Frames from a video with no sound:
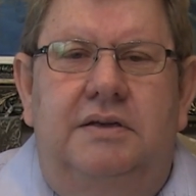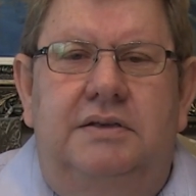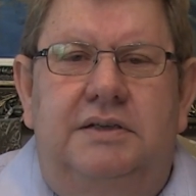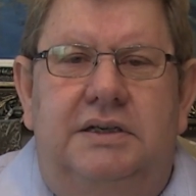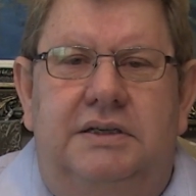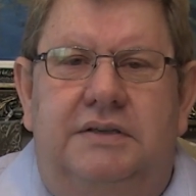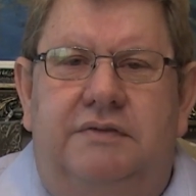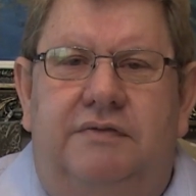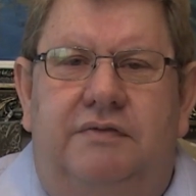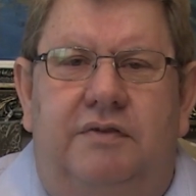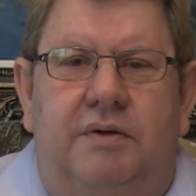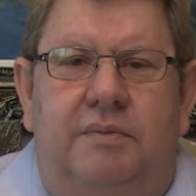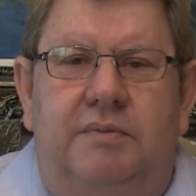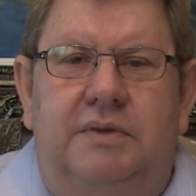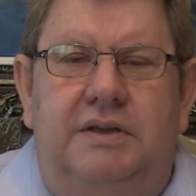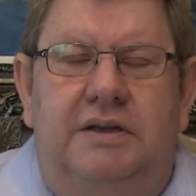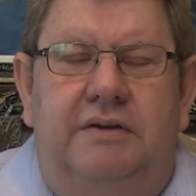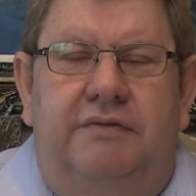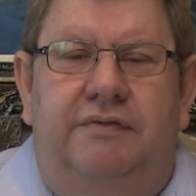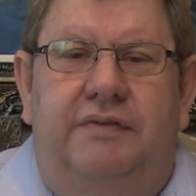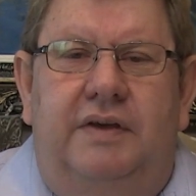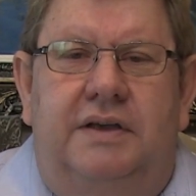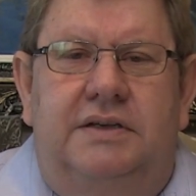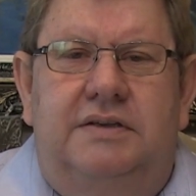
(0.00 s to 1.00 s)
just from the
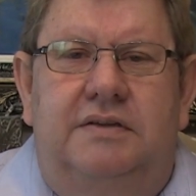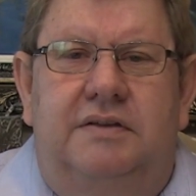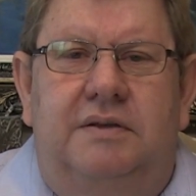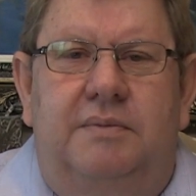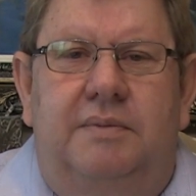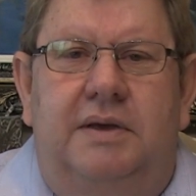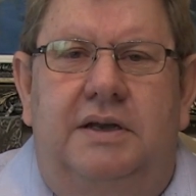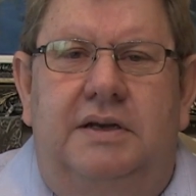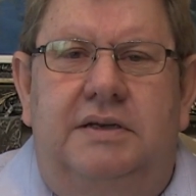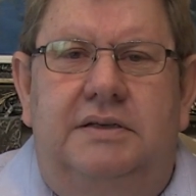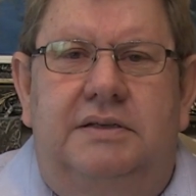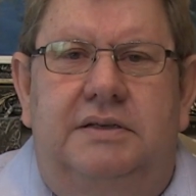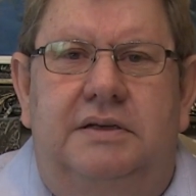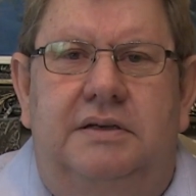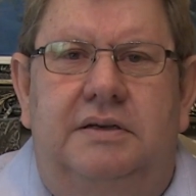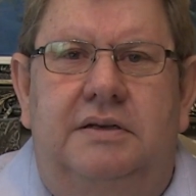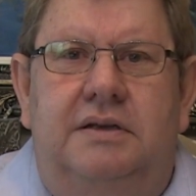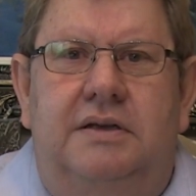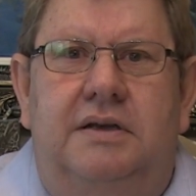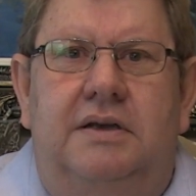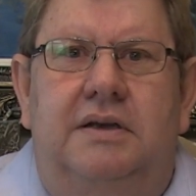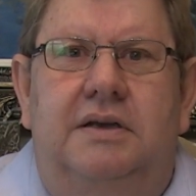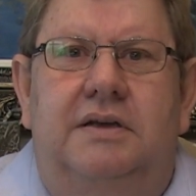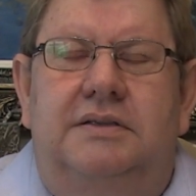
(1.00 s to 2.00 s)
effects of the medicine.
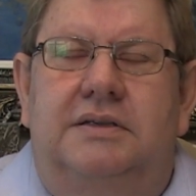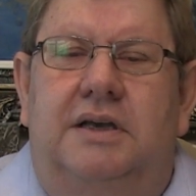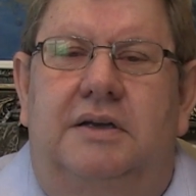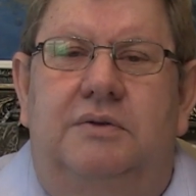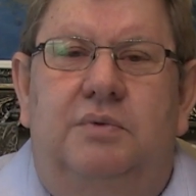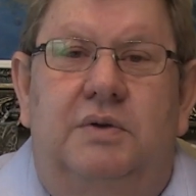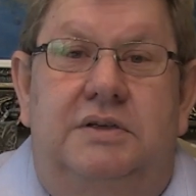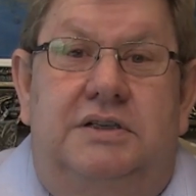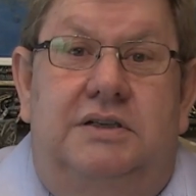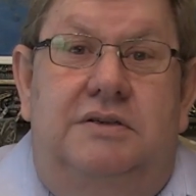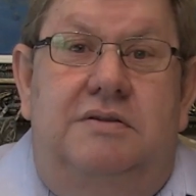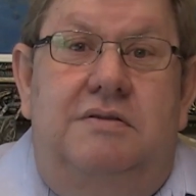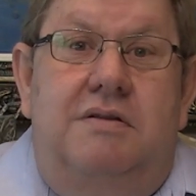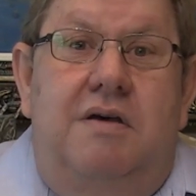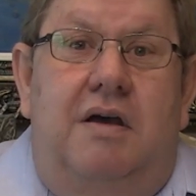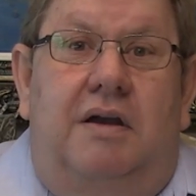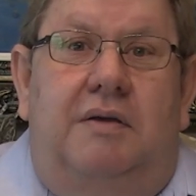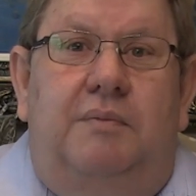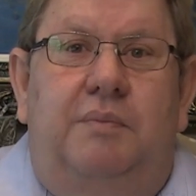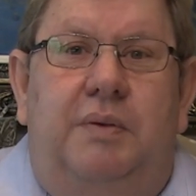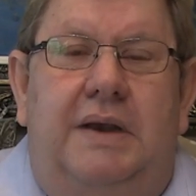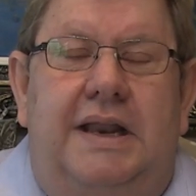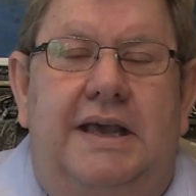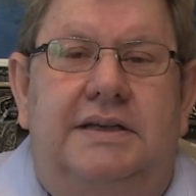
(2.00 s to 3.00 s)
So it was
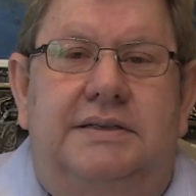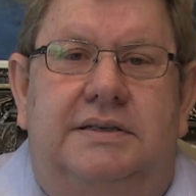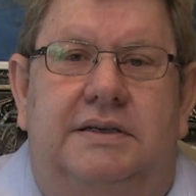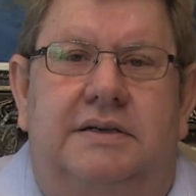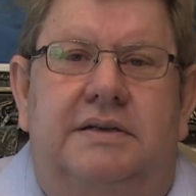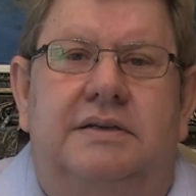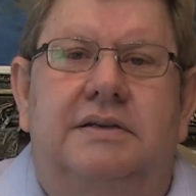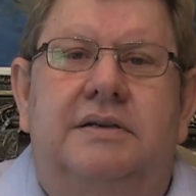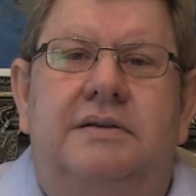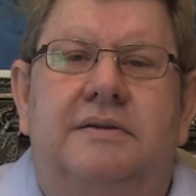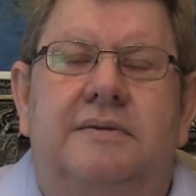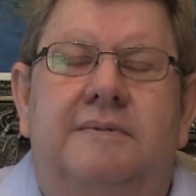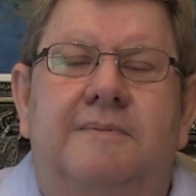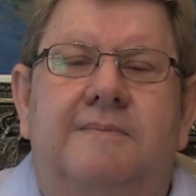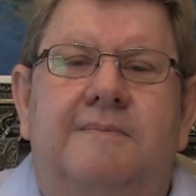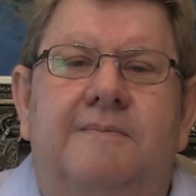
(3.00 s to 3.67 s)
not pleasant.